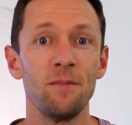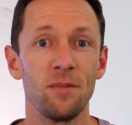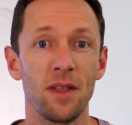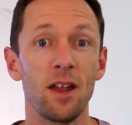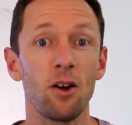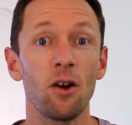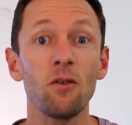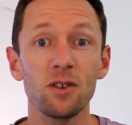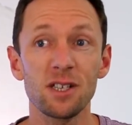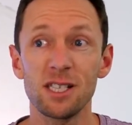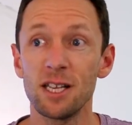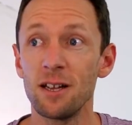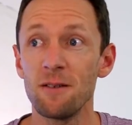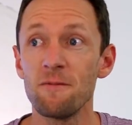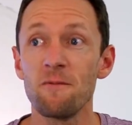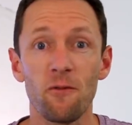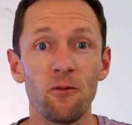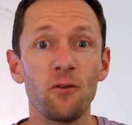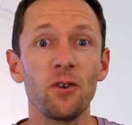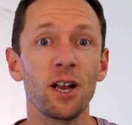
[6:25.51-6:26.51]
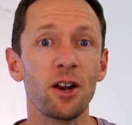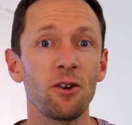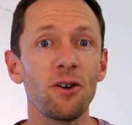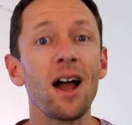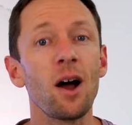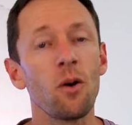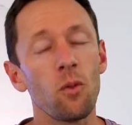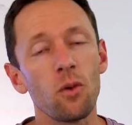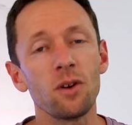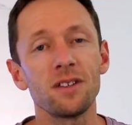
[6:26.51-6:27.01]
and obviously figure
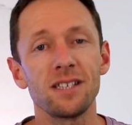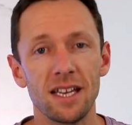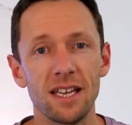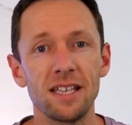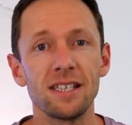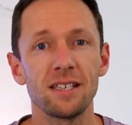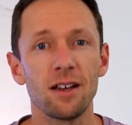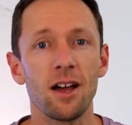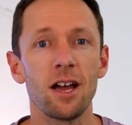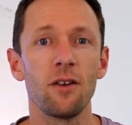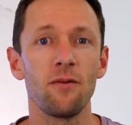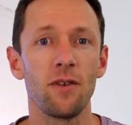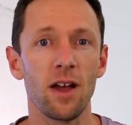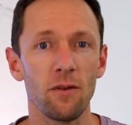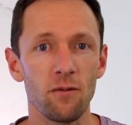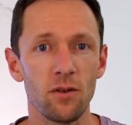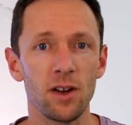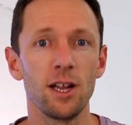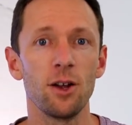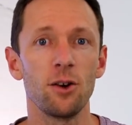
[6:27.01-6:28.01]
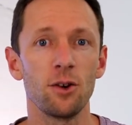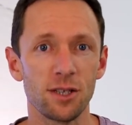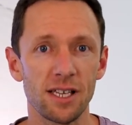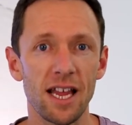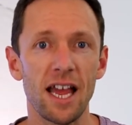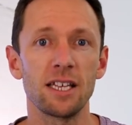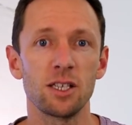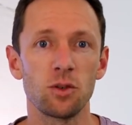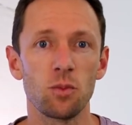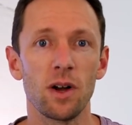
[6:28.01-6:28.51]
out what's inside of our videos
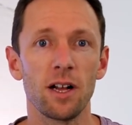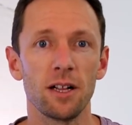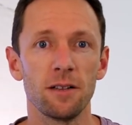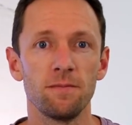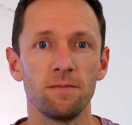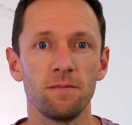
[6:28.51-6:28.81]
as well.